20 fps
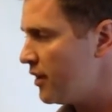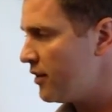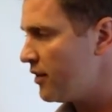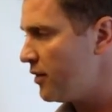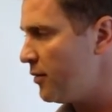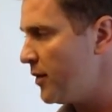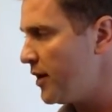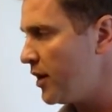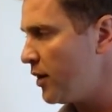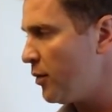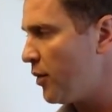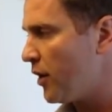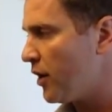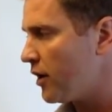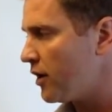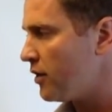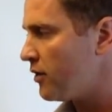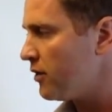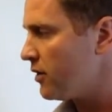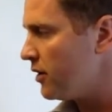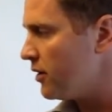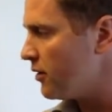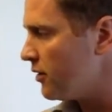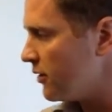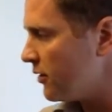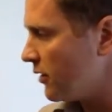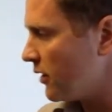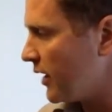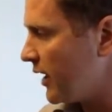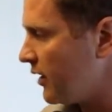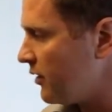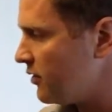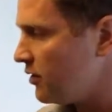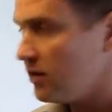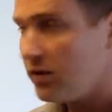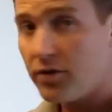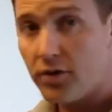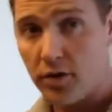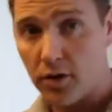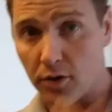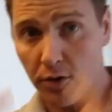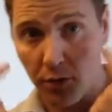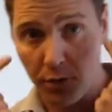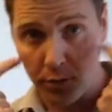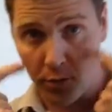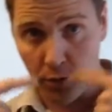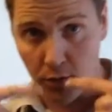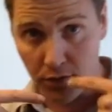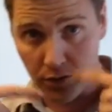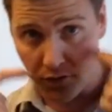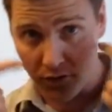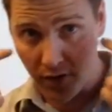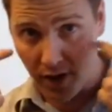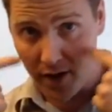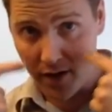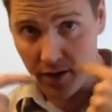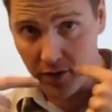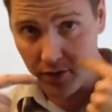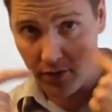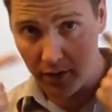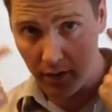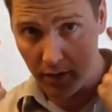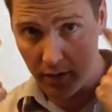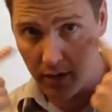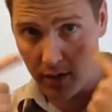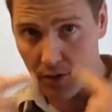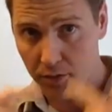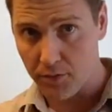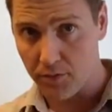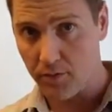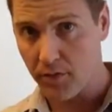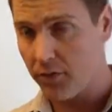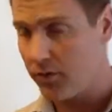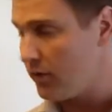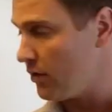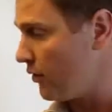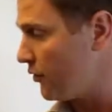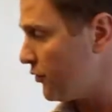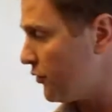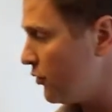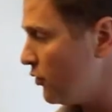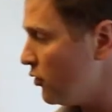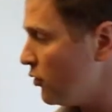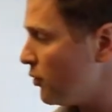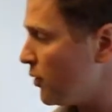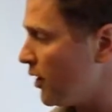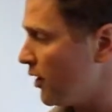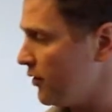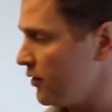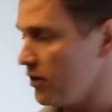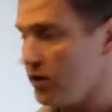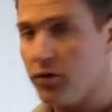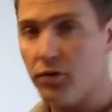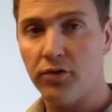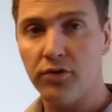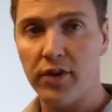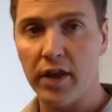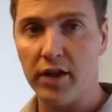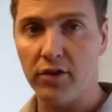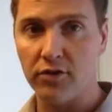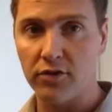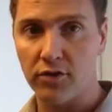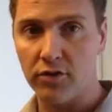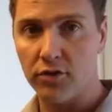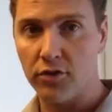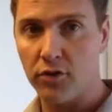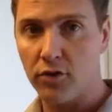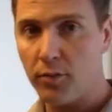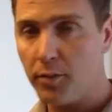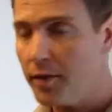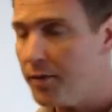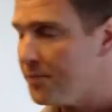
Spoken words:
The middle part of your ear is linked to your throat and sinus area through this little tube called a eustachian tube.